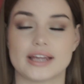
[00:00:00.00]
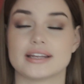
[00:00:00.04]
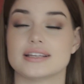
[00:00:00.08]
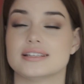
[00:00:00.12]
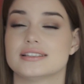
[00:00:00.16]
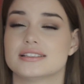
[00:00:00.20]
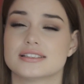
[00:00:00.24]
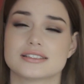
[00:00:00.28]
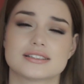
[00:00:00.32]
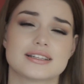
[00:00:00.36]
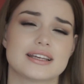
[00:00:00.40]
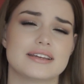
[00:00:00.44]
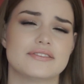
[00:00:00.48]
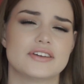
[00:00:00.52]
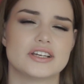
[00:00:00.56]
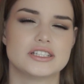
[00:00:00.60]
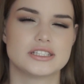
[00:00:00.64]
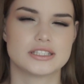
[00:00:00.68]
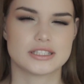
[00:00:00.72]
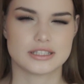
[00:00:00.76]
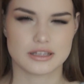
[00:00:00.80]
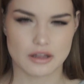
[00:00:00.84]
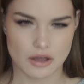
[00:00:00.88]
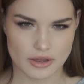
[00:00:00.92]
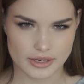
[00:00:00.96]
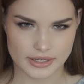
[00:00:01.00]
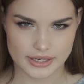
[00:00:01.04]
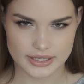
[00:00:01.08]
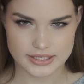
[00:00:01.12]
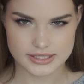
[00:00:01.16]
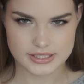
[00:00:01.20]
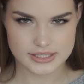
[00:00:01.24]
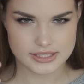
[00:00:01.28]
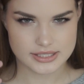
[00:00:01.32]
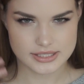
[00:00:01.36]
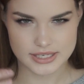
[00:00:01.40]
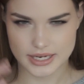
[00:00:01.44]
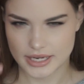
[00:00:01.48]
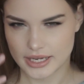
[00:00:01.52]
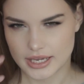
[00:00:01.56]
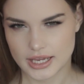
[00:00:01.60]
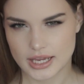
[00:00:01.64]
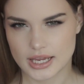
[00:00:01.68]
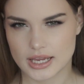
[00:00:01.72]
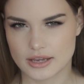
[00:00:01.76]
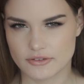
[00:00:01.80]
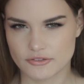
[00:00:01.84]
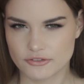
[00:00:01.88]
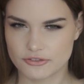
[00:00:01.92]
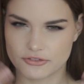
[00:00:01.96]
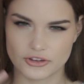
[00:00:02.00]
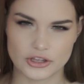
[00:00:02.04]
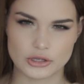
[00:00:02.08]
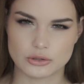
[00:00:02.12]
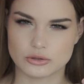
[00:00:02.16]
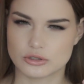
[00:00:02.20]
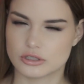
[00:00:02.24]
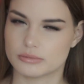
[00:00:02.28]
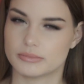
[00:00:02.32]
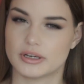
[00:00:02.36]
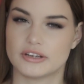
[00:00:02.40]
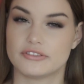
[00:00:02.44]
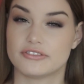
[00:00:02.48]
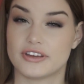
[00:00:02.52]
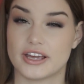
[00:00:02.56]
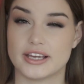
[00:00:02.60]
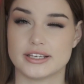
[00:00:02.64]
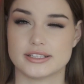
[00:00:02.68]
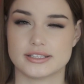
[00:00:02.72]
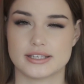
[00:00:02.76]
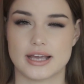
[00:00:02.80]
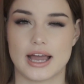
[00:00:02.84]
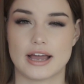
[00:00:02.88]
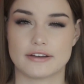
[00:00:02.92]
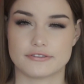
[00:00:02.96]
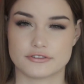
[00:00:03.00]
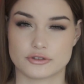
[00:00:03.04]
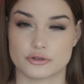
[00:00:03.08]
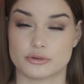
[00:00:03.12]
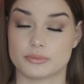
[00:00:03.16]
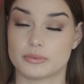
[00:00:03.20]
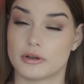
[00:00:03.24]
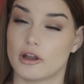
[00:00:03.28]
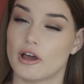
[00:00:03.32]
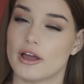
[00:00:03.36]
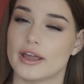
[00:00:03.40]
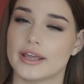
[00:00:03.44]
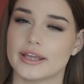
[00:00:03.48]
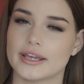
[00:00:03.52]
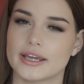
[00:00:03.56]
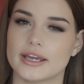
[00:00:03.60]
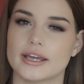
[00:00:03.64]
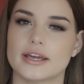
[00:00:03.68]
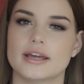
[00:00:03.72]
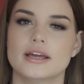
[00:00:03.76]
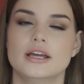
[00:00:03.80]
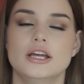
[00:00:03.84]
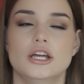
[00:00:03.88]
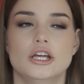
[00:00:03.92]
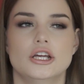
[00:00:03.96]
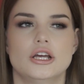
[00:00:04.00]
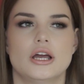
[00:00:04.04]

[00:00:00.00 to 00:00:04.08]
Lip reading: and it does leave a slightly sticky feel to my face after applying it,